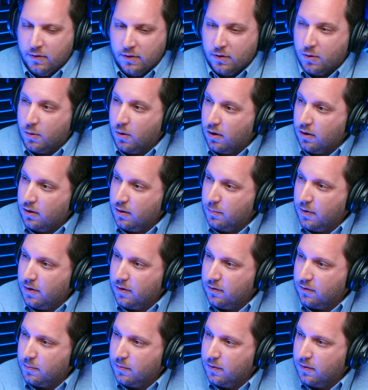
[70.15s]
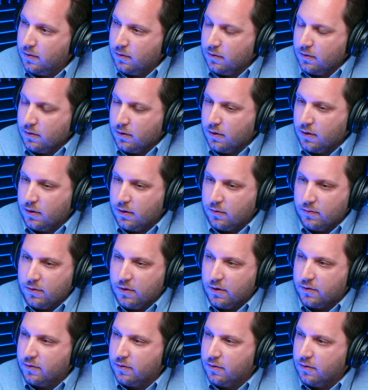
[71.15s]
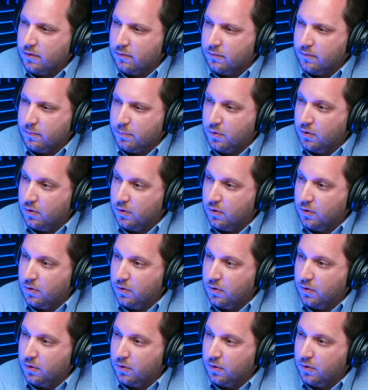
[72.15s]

Quality management, reduction of